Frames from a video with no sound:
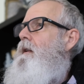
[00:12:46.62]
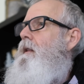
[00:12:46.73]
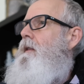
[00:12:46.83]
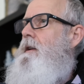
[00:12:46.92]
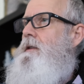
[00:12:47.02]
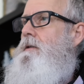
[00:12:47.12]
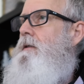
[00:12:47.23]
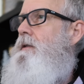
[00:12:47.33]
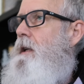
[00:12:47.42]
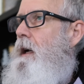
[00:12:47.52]
This
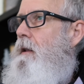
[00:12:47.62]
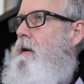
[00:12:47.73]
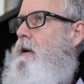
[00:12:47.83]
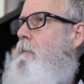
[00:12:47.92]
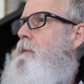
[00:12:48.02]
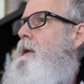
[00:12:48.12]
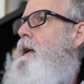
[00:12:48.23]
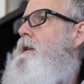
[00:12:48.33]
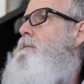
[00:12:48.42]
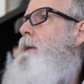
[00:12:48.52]
new Scout lineup
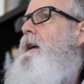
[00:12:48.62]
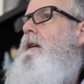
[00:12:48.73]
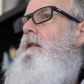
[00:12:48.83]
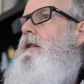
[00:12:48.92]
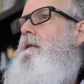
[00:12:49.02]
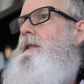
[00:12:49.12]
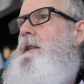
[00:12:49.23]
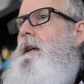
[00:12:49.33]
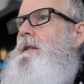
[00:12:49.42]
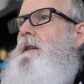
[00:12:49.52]
does make a lot of
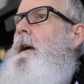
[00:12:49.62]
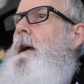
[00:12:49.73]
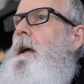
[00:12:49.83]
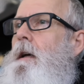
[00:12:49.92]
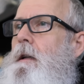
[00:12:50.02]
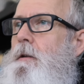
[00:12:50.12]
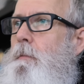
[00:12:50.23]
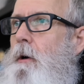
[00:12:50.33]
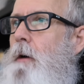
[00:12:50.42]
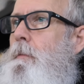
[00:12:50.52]
sense and
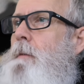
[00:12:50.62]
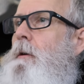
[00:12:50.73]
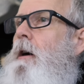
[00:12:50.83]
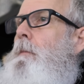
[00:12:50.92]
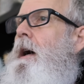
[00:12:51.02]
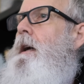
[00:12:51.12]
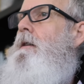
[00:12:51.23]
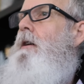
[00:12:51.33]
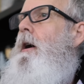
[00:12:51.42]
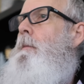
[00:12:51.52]
might be my
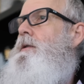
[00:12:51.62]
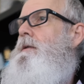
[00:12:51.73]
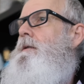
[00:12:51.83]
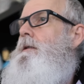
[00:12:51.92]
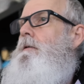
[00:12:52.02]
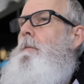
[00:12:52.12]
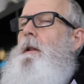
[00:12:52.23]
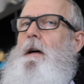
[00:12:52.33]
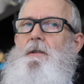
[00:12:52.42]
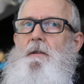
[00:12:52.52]
main option to
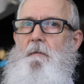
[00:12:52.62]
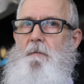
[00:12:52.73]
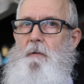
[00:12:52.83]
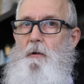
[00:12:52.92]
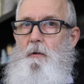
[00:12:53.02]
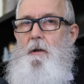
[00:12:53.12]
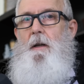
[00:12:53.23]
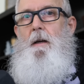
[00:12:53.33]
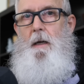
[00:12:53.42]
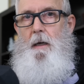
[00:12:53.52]
replace the
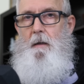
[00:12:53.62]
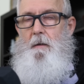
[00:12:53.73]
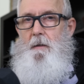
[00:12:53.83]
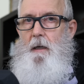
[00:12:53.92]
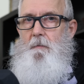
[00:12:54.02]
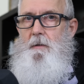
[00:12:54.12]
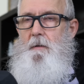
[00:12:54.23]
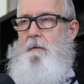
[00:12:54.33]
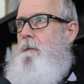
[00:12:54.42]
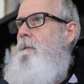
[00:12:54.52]
flawed Harley
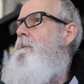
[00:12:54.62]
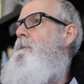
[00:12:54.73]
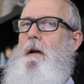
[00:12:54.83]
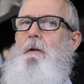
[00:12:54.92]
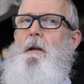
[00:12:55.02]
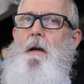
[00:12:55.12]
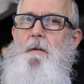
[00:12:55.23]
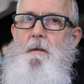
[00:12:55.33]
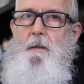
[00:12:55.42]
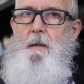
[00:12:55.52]
Davidson. Eric
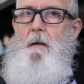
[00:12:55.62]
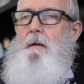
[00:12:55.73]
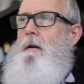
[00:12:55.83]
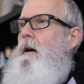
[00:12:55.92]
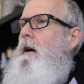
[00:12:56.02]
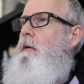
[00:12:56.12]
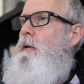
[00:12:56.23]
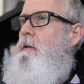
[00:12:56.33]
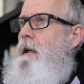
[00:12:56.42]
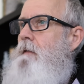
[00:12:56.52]
goes on to say, I
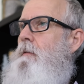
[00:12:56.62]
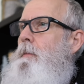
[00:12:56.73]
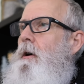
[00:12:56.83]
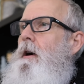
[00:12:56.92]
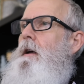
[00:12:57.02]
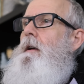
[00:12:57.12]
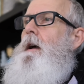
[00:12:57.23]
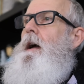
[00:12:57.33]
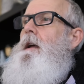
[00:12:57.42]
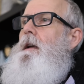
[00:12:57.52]
will never buy
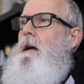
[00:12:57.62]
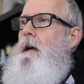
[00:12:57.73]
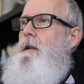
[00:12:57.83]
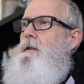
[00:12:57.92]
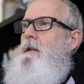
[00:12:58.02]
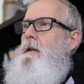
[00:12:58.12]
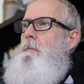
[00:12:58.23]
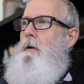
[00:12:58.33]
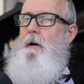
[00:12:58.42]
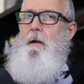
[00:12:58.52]
a HD
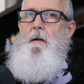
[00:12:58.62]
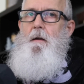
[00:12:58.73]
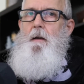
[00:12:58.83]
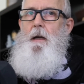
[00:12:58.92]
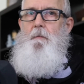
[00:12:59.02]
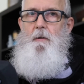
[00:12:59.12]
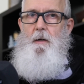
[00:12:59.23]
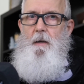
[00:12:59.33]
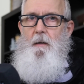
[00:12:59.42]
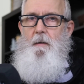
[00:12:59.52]
bike ever
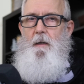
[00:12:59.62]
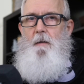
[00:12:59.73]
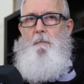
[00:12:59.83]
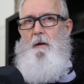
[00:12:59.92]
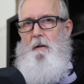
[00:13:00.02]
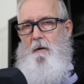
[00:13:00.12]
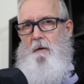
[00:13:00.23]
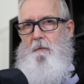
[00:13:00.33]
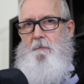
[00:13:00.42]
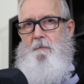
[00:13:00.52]
again in my
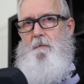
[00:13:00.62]
life.